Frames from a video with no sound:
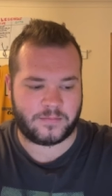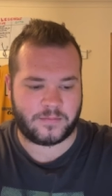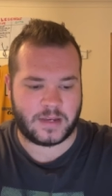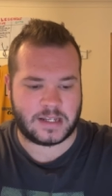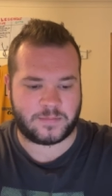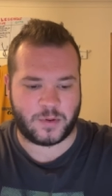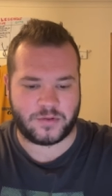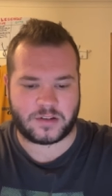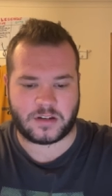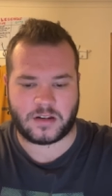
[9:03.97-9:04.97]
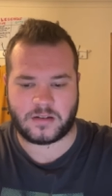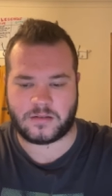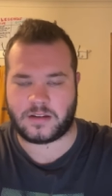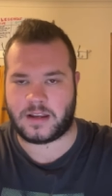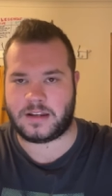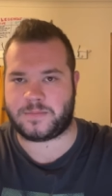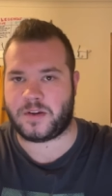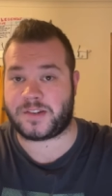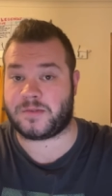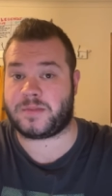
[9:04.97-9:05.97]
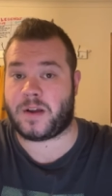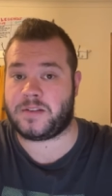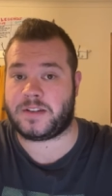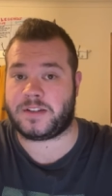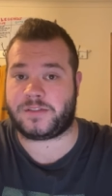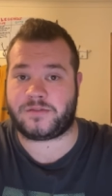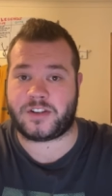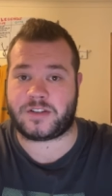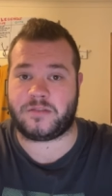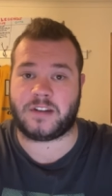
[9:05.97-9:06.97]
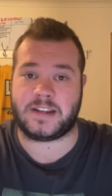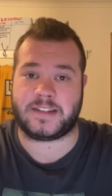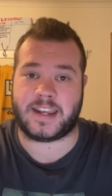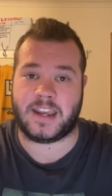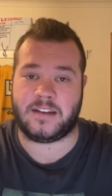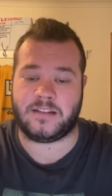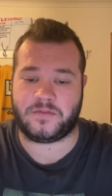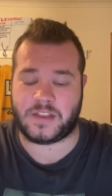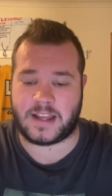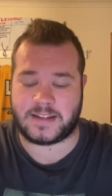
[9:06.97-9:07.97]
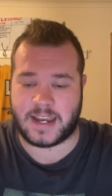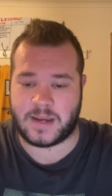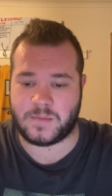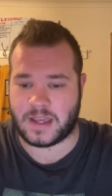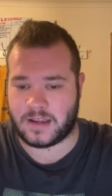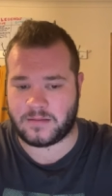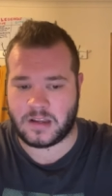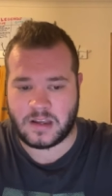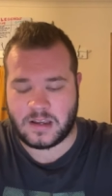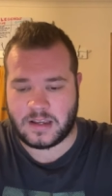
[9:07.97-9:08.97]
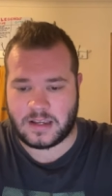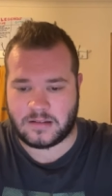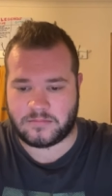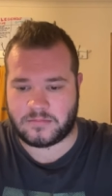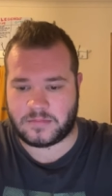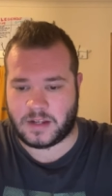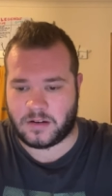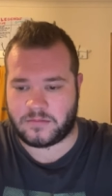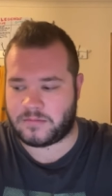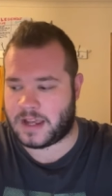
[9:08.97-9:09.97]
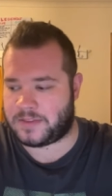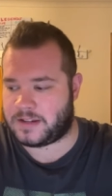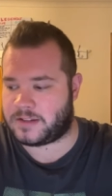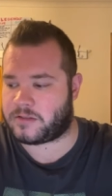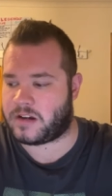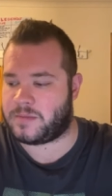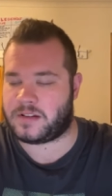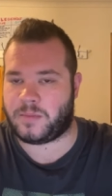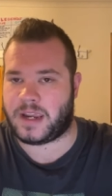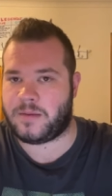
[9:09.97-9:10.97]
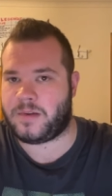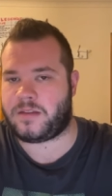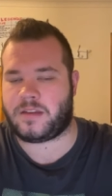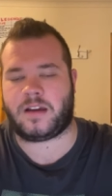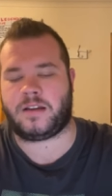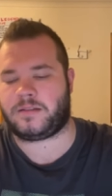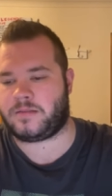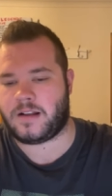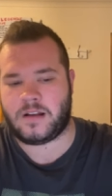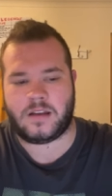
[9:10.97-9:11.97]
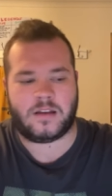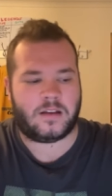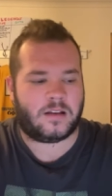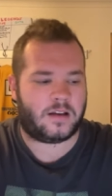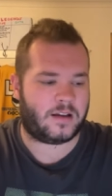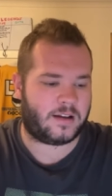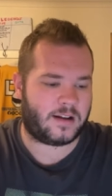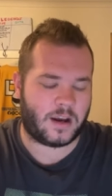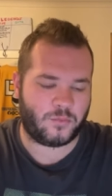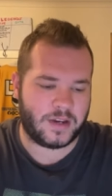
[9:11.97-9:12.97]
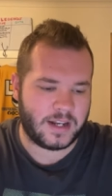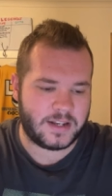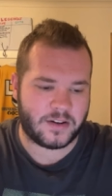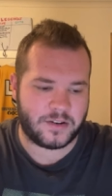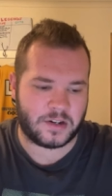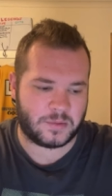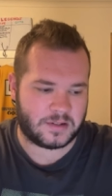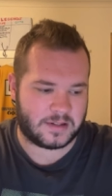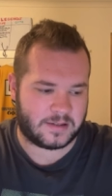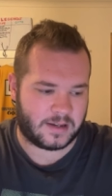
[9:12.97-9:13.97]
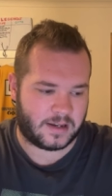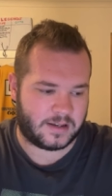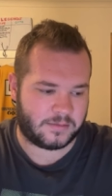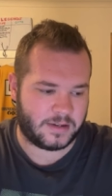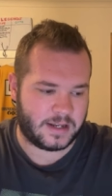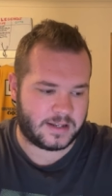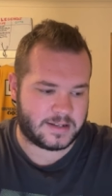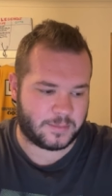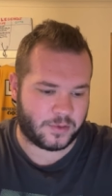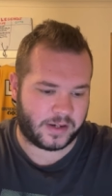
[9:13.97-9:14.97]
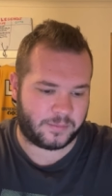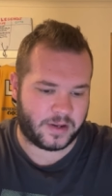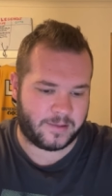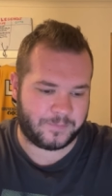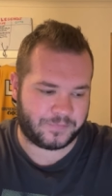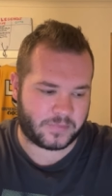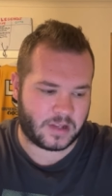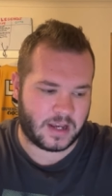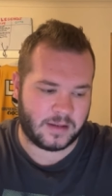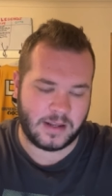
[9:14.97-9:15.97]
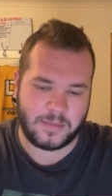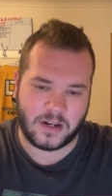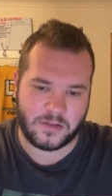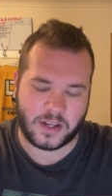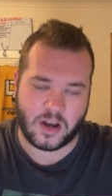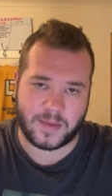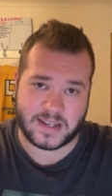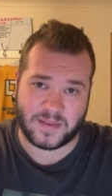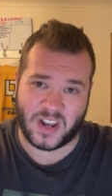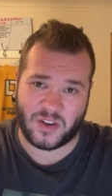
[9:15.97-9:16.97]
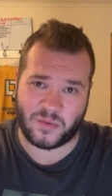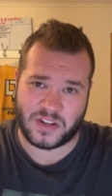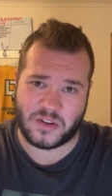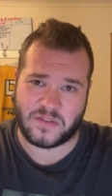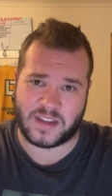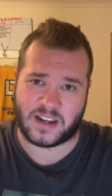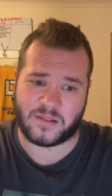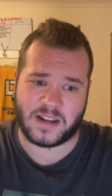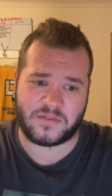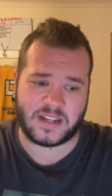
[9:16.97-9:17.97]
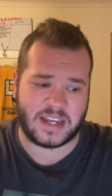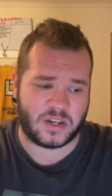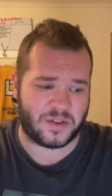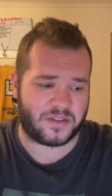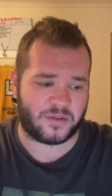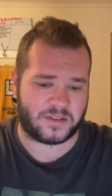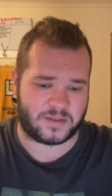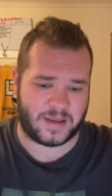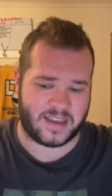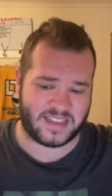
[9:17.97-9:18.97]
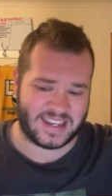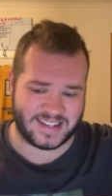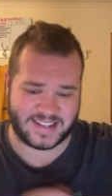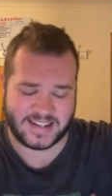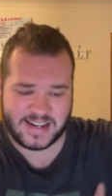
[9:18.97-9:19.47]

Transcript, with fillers: his Boost and his personal sponsors just to race again for that team that, you know, had the disagreement to begin with. I really don't know what to say. It's really disappointing, but let me know in the comments below what you think. I'd love to hear your thoughts about this